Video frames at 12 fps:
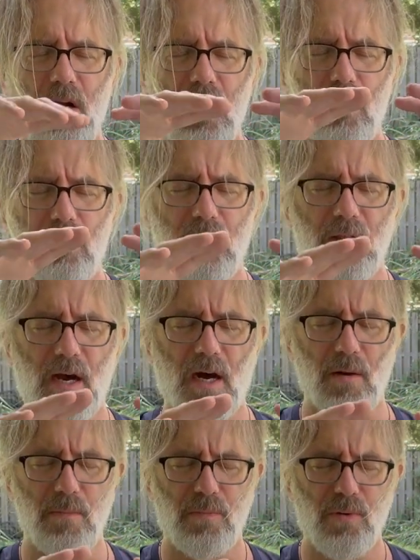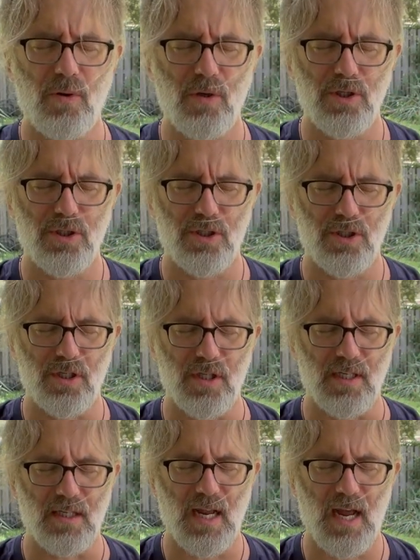Breathe out,
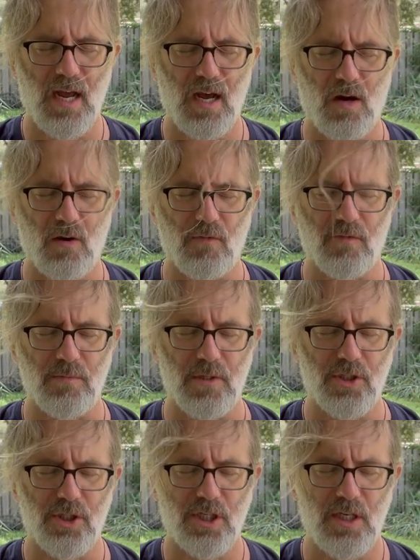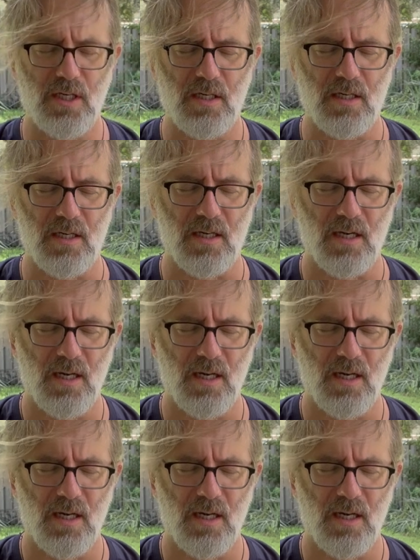pushing down from the chin,